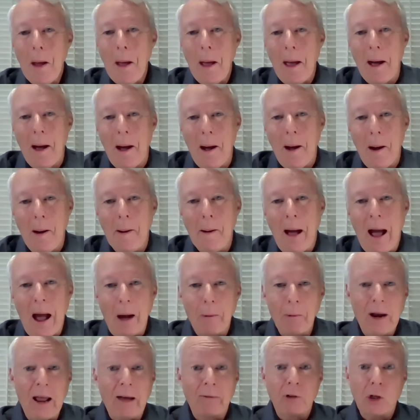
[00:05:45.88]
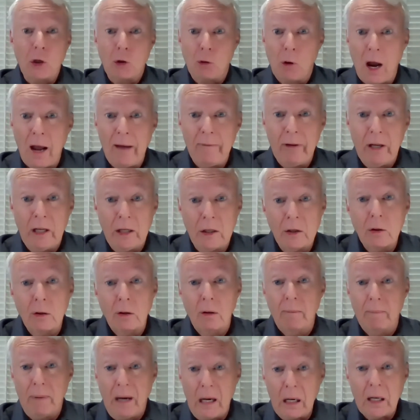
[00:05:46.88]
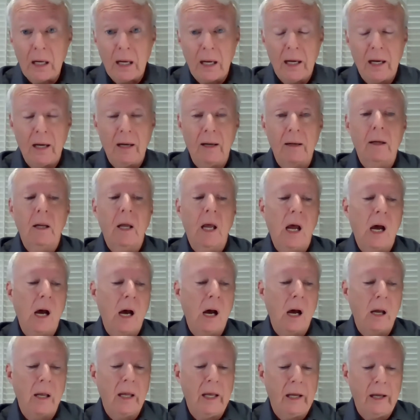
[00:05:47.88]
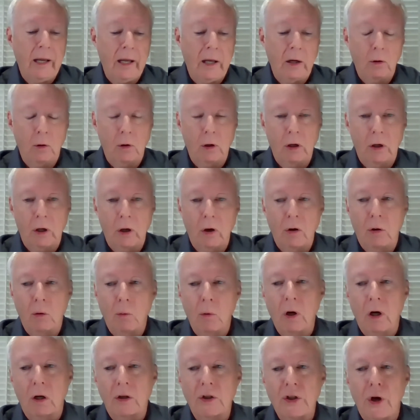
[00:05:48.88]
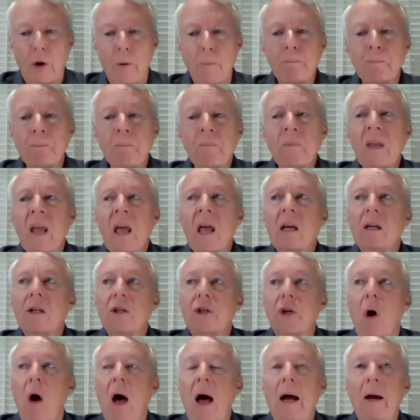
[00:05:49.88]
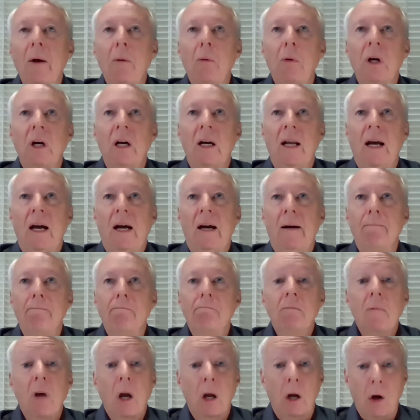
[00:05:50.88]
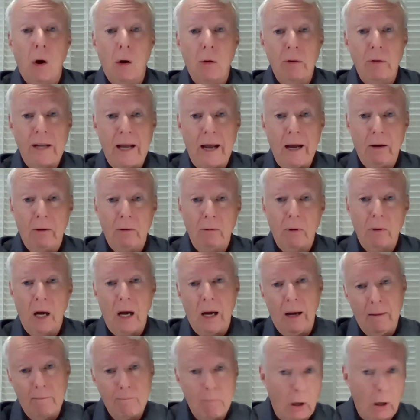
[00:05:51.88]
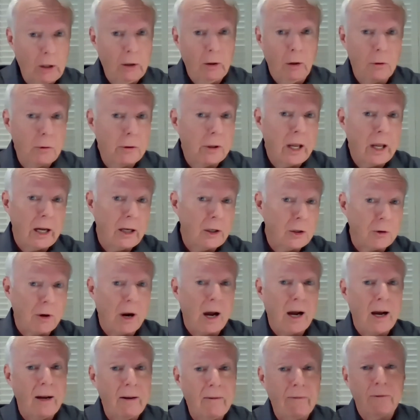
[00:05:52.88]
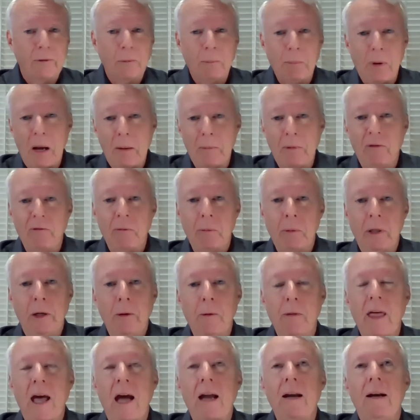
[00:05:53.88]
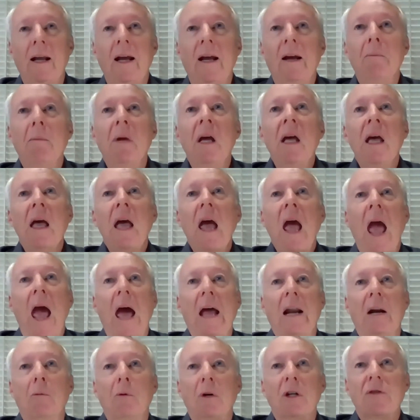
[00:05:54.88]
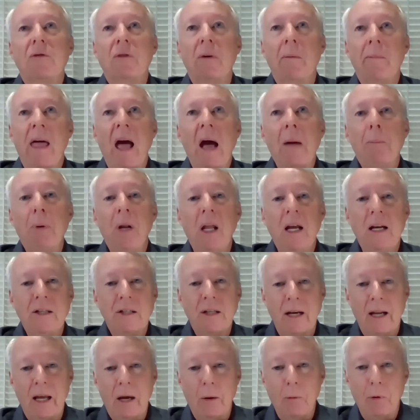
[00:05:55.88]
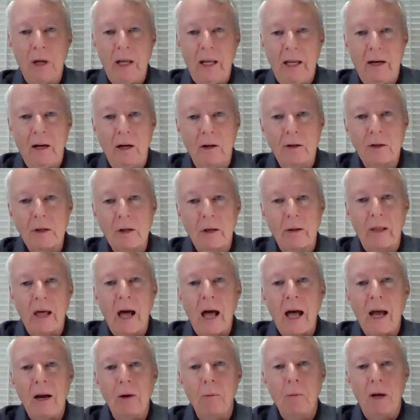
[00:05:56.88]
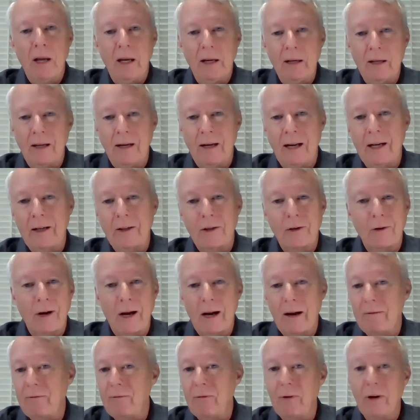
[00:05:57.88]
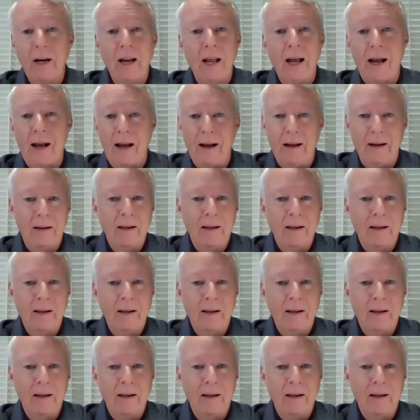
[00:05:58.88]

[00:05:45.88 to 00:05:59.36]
I would have to drive into Buckhead in order to go to work. So I would go down Martin Luther King Drive. You're probably familiar with that name. And it was from that place that I would get onto the highway connector every day.